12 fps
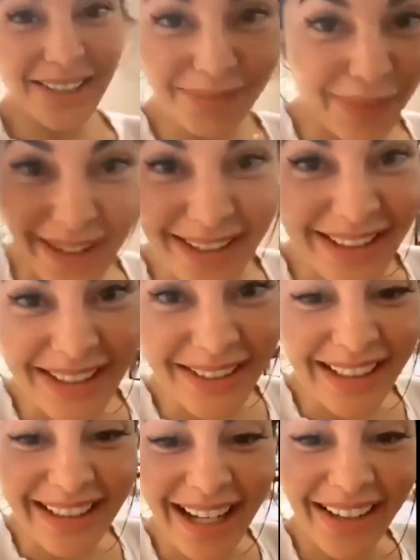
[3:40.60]
said You better it. do
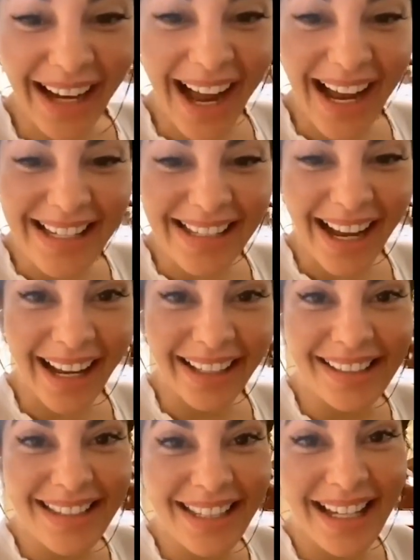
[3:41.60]
it now, guys.
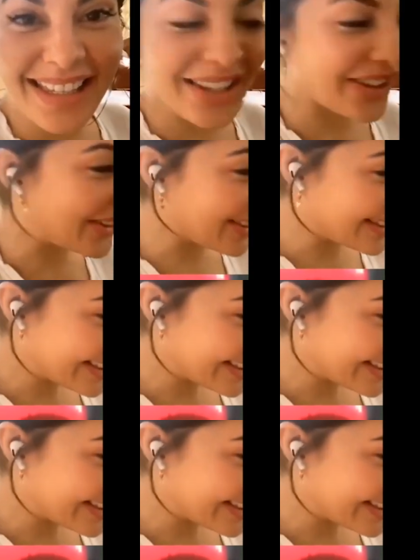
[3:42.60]
Ahil said so.